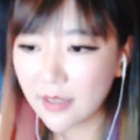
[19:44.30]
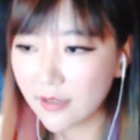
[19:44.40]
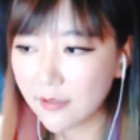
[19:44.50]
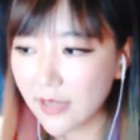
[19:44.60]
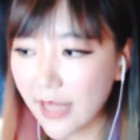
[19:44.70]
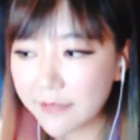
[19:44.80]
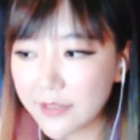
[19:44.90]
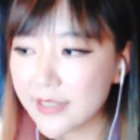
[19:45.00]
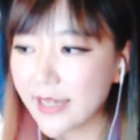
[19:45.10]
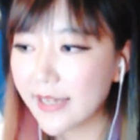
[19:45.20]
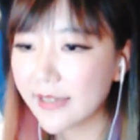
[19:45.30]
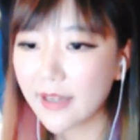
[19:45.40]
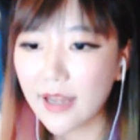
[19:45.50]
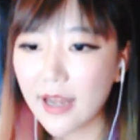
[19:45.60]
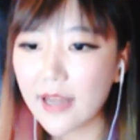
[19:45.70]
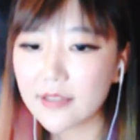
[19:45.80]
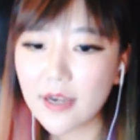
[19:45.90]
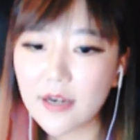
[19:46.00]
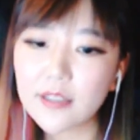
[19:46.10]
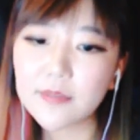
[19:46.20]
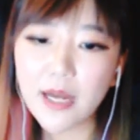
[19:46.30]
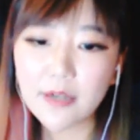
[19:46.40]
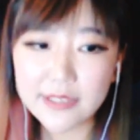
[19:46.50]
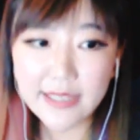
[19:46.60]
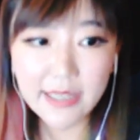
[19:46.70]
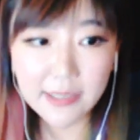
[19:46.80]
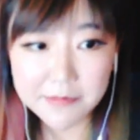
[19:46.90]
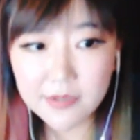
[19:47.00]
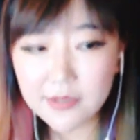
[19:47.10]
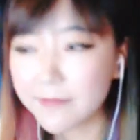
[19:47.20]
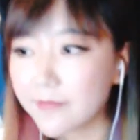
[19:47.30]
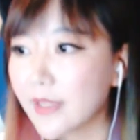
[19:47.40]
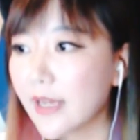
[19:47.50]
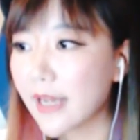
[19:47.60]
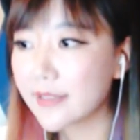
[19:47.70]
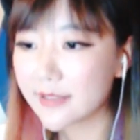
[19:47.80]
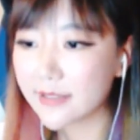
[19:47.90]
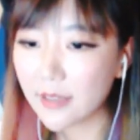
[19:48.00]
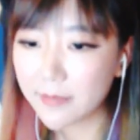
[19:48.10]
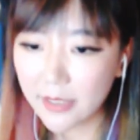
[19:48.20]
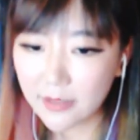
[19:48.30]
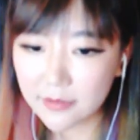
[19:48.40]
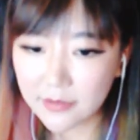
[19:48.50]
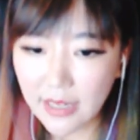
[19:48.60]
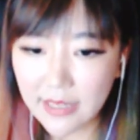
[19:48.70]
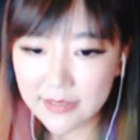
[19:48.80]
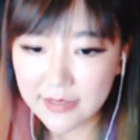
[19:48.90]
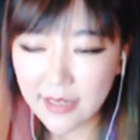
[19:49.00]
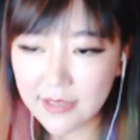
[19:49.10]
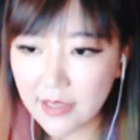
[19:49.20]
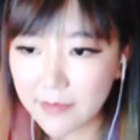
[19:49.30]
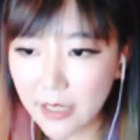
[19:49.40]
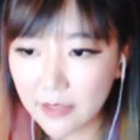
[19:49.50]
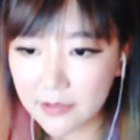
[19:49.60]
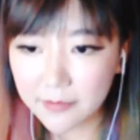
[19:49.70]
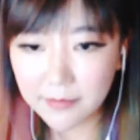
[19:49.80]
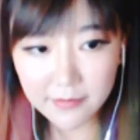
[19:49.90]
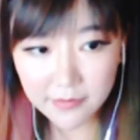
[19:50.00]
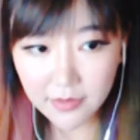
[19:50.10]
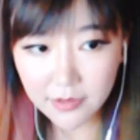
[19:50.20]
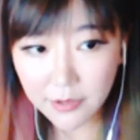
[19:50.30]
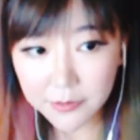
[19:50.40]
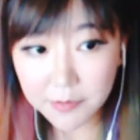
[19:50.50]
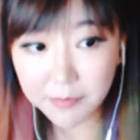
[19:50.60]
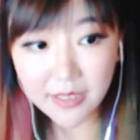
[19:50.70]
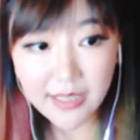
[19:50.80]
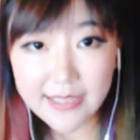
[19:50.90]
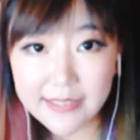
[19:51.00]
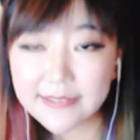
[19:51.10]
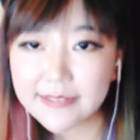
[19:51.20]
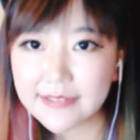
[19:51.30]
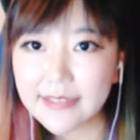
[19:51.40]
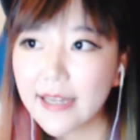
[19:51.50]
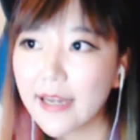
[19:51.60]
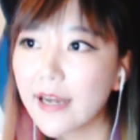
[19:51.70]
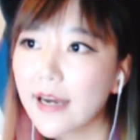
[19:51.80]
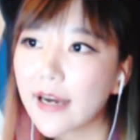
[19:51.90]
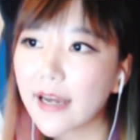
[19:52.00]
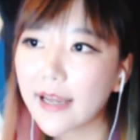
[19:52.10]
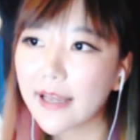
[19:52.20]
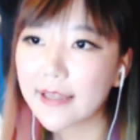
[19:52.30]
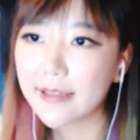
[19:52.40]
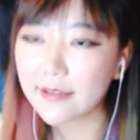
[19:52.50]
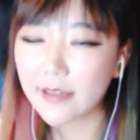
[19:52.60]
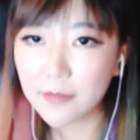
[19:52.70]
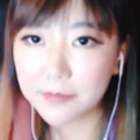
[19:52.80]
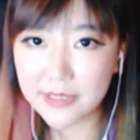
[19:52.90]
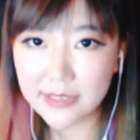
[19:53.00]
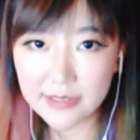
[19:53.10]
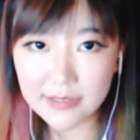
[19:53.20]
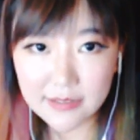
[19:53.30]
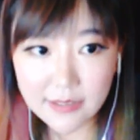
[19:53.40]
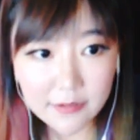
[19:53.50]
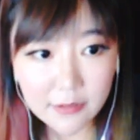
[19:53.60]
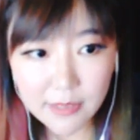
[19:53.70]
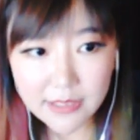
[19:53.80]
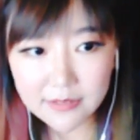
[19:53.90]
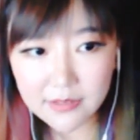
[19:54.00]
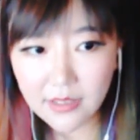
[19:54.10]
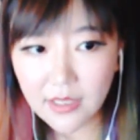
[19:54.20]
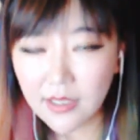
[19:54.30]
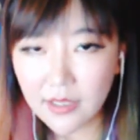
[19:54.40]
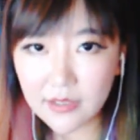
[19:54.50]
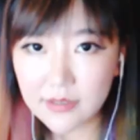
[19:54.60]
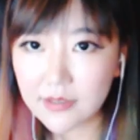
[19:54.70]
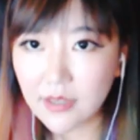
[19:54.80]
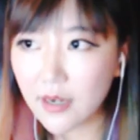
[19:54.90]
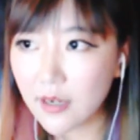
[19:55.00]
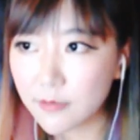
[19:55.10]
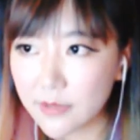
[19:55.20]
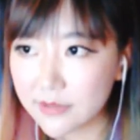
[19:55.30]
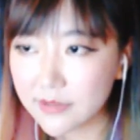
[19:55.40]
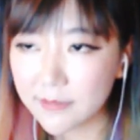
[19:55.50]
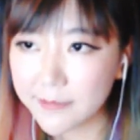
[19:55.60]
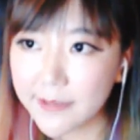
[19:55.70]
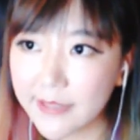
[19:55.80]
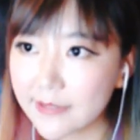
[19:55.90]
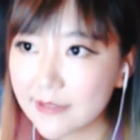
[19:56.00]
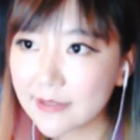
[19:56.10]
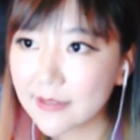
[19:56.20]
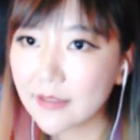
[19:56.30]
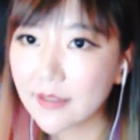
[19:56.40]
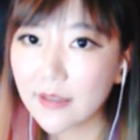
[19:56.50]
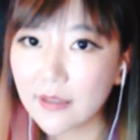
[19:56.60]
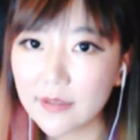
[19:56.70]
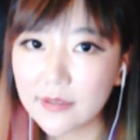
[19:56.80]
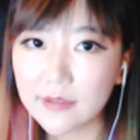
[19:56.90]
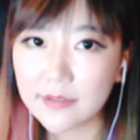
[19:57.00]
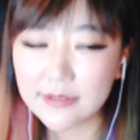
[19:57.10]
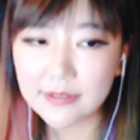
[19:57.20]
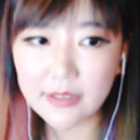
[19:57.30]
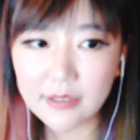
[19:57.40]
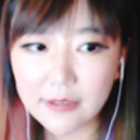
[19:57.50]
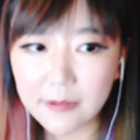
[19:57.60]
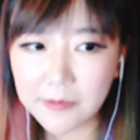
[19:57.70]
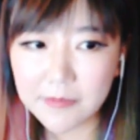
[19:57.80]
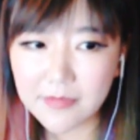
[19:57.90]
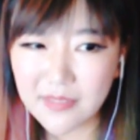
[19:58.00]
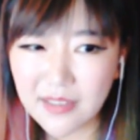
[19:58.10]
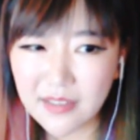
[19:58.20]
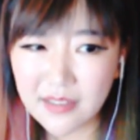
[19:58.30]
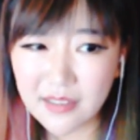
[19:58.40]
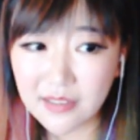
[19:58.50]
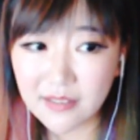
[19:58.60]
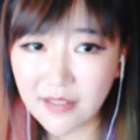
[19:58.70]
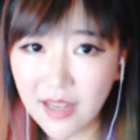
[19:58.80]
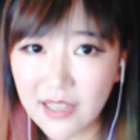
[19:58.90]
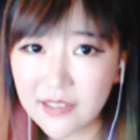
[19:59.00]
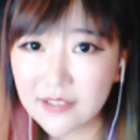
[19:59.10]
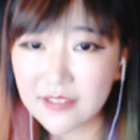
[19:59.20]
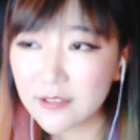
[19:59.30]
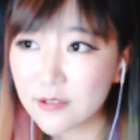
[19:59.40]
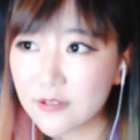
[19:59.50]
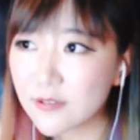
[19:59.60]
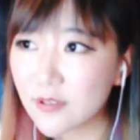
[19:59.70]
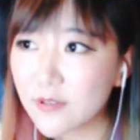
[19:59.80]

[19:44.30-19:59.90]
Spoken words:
every day I talk about games, I discuss about those plays, I compete tournament, it's always the boys. So I don't